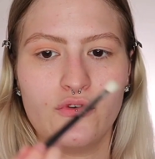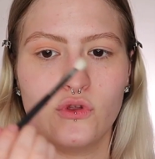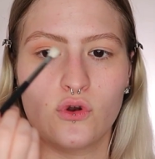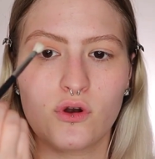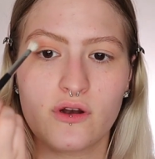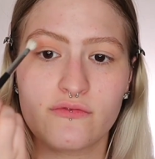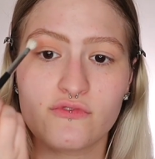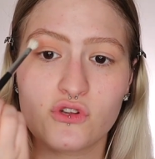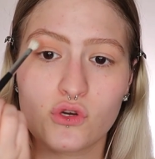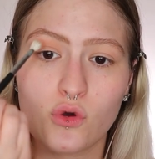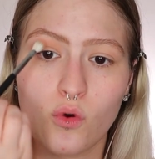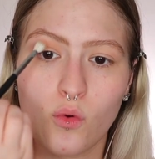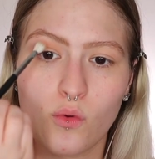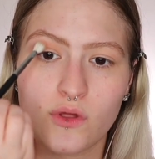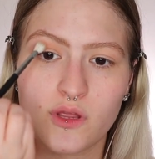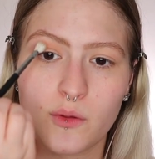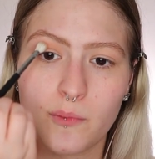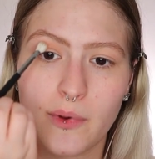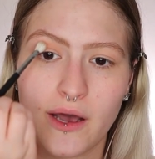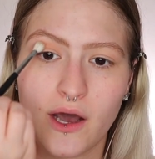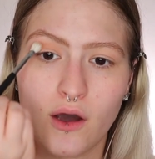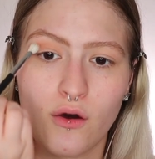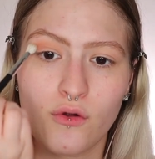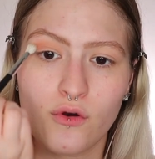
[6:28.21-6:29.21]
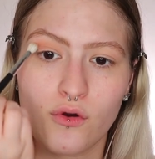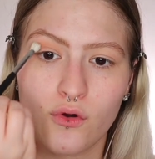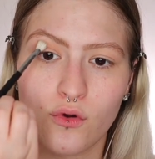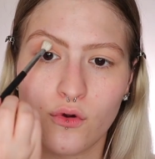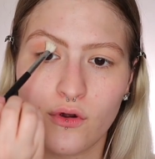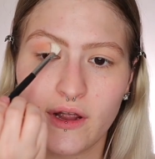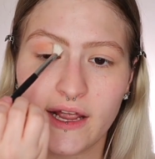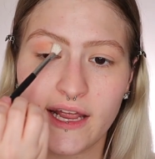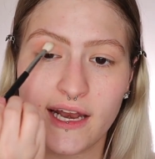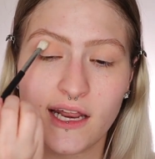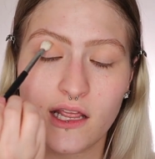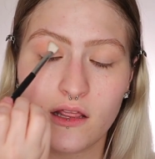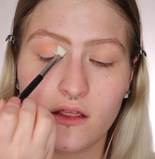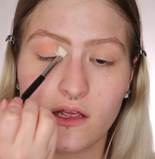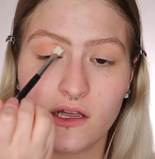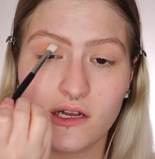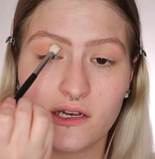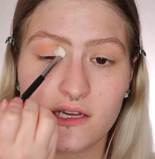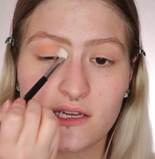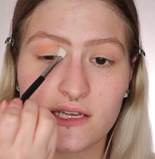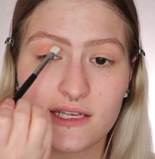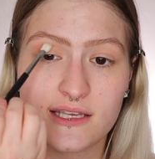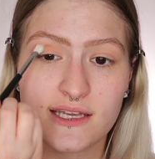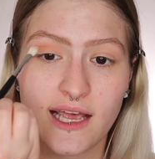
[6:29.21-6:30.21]
You don't have to go in with a powder or anything
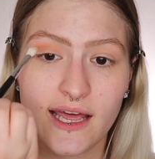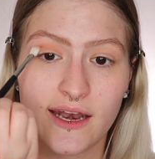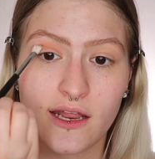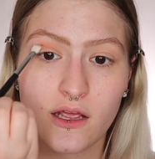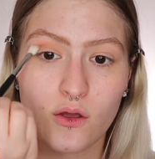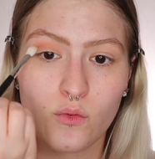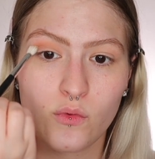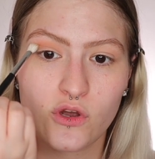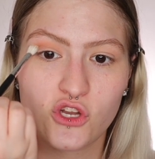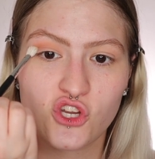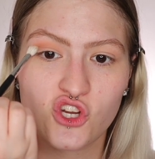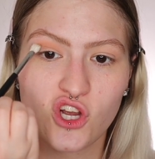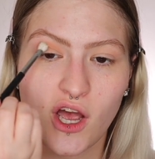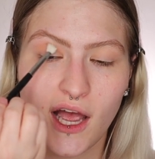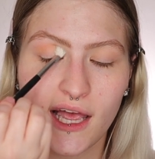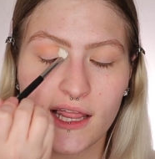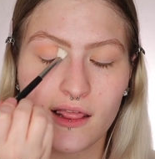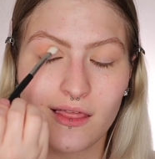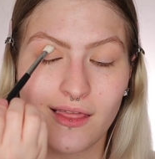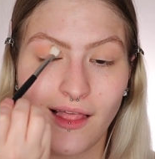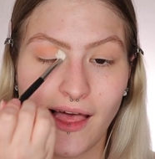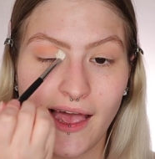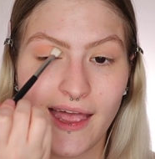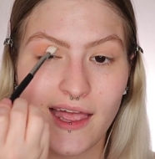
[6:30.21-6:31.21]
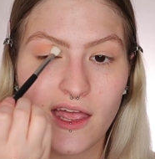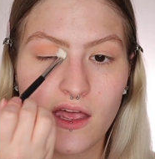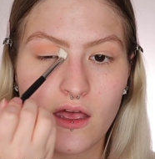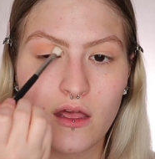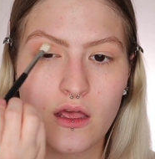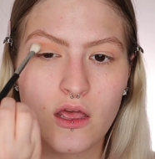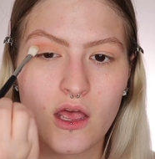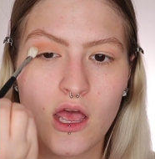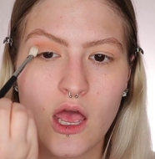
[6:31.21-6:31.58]
to set it, which I like.